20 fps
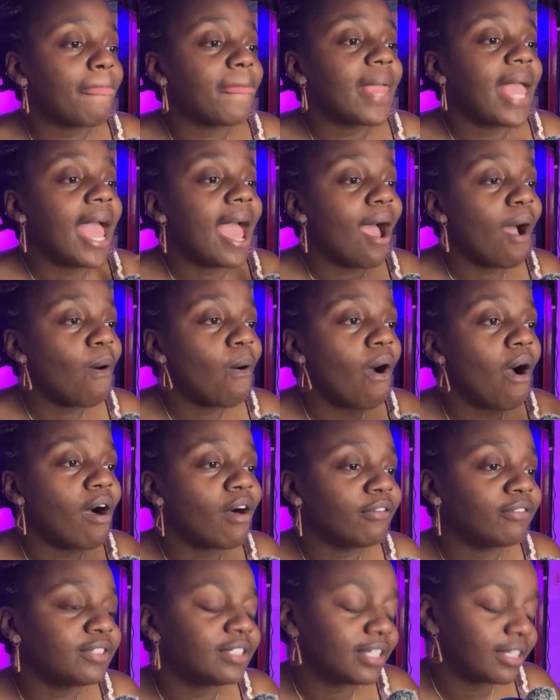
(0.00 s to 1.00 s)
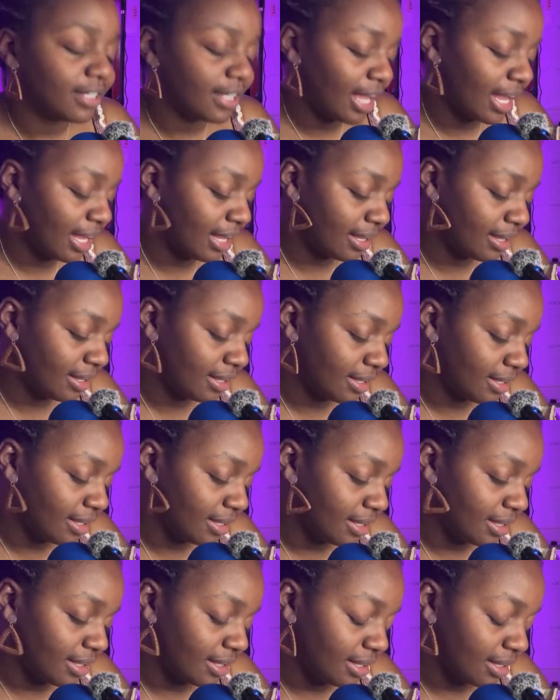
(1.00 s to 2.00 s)
How often, like,
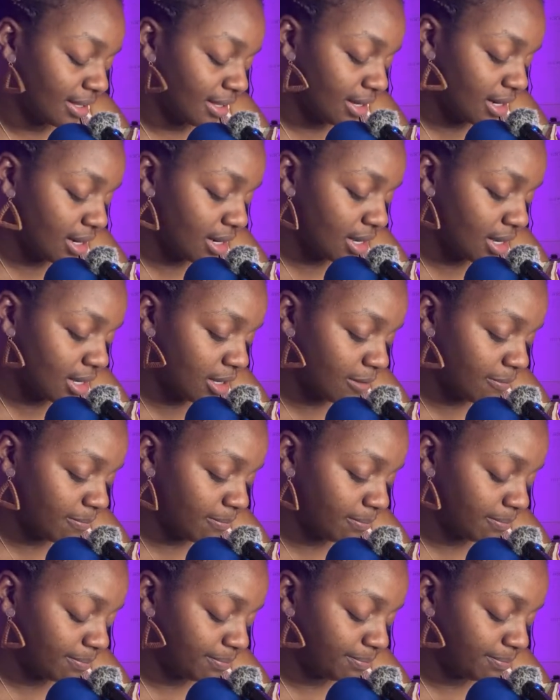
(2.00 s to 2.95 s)
um,